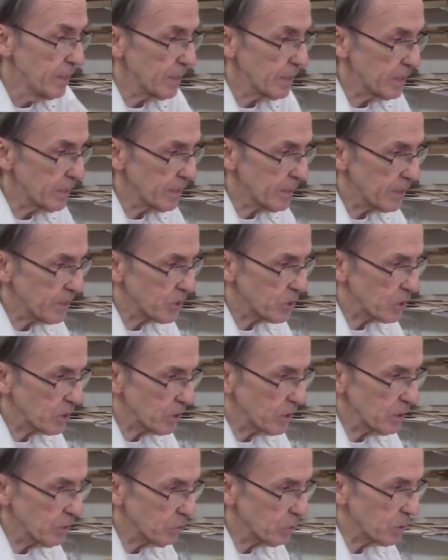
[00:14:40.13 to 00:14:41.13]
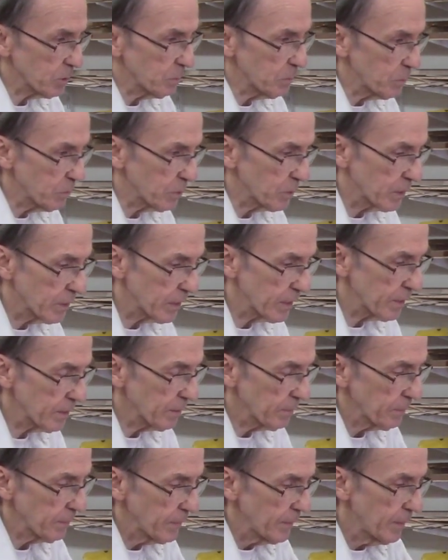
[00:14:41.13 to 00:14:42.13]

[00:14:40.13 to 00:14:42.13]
A nice, slow, smooth cut.